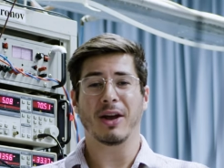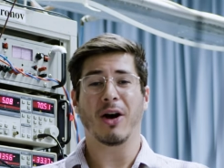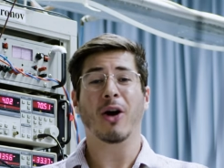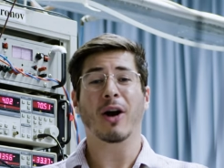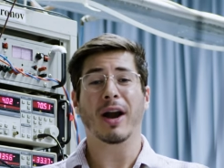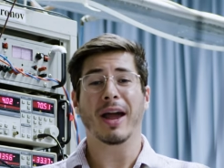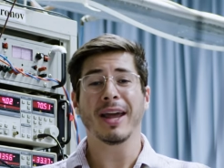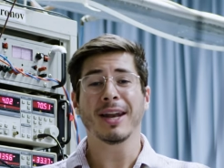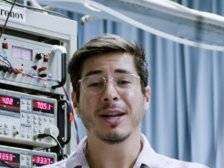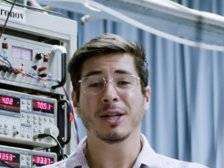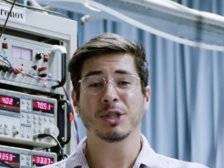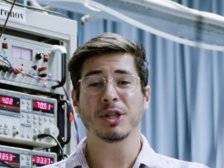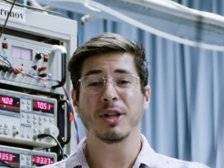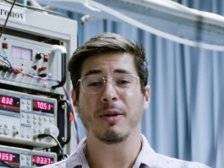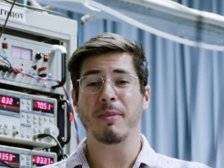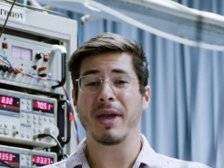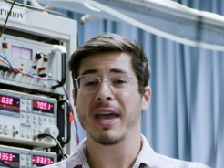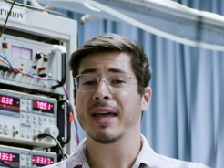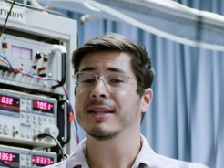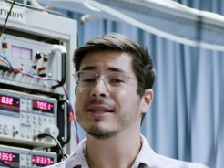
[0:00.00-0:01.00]
Our energy
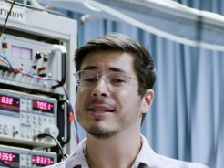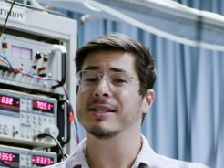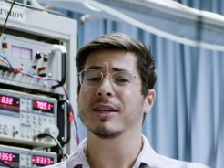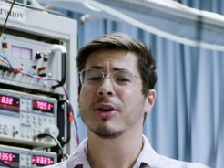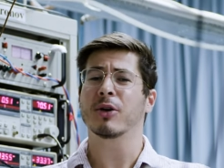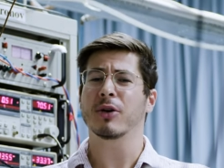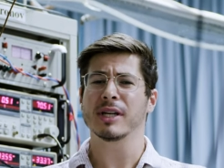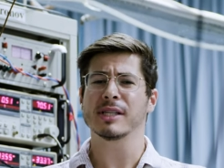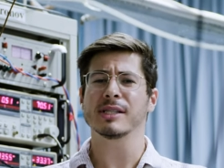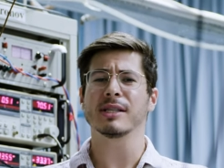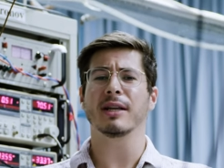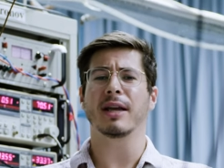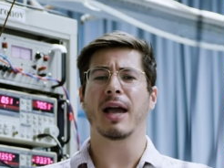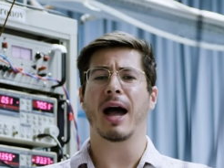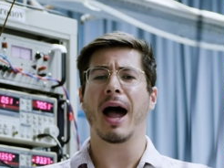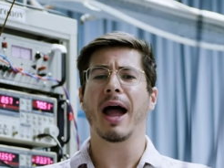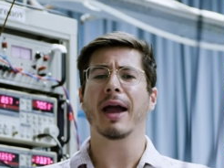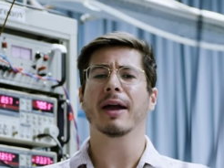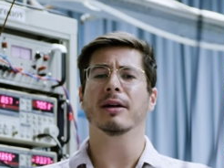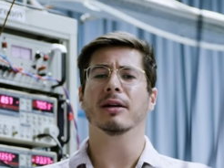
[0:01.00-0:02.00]
demand is increasingly
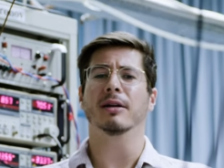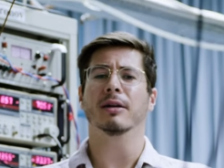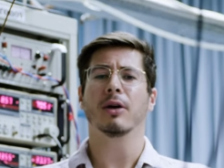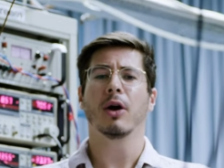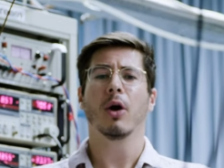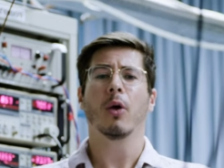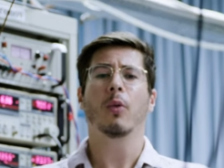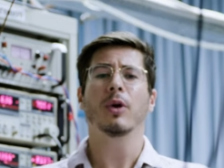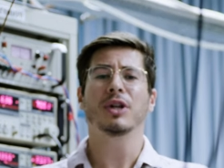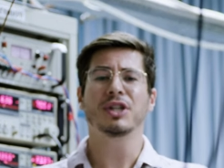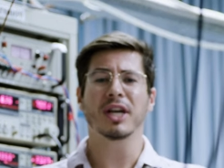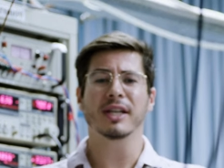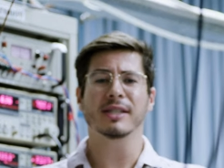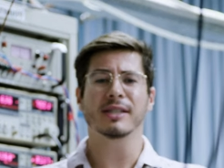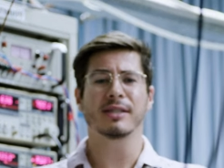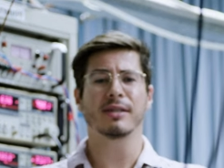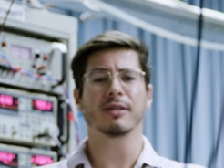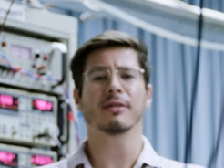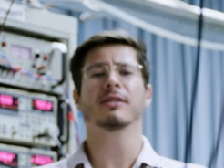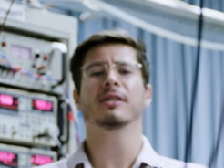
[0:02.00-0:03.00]
higher, which
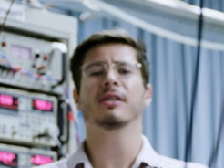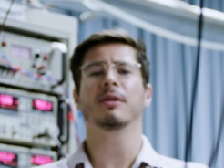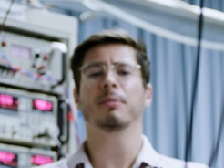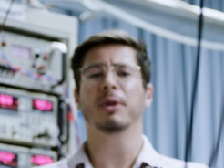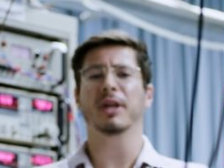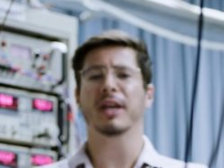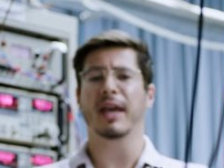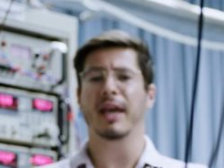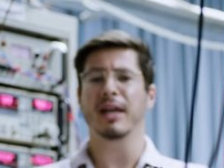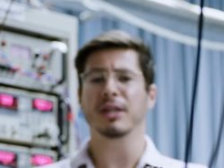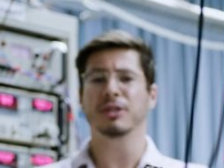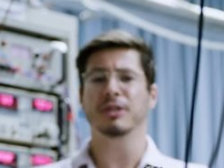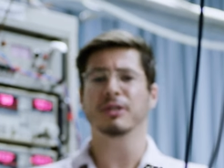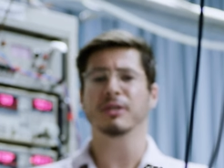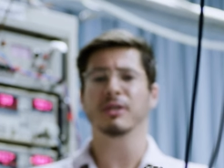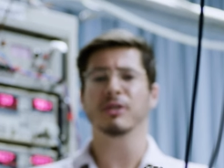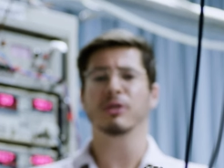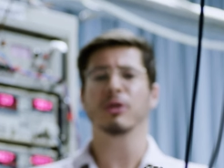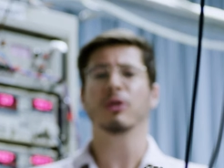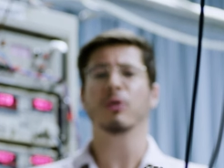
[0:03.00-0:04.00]
has serious
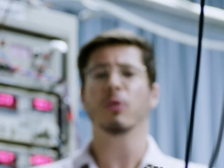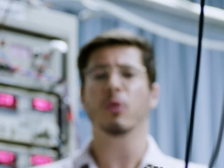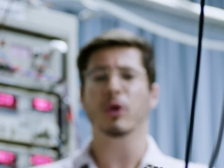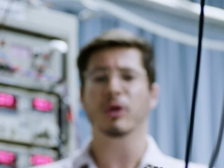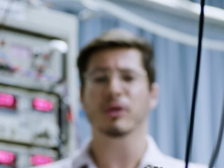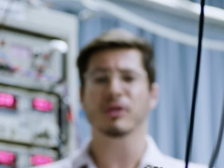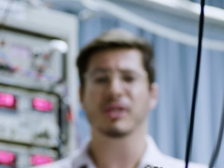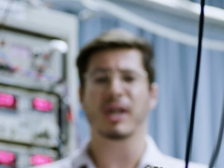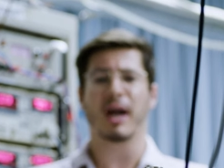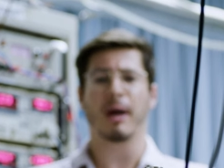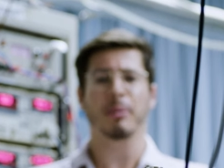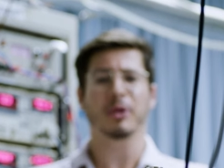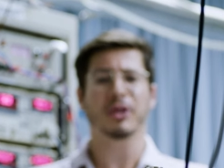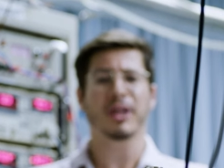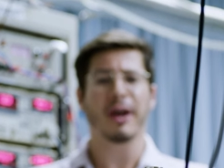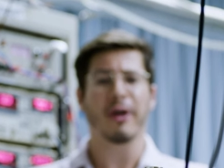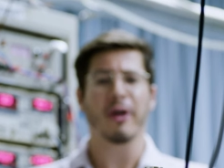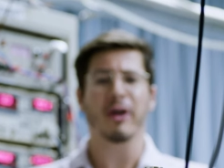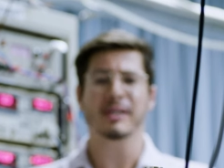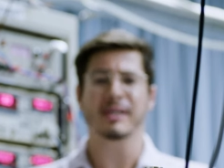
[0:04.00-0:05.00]
implications to the world's carbon
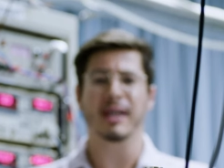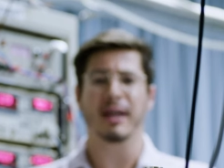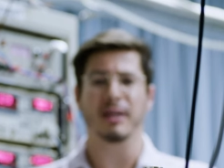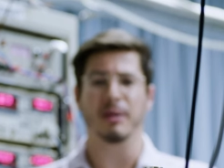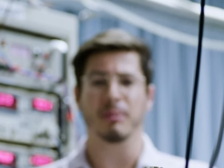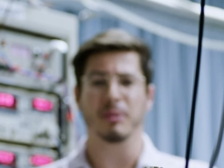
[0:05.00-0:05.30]
dioxide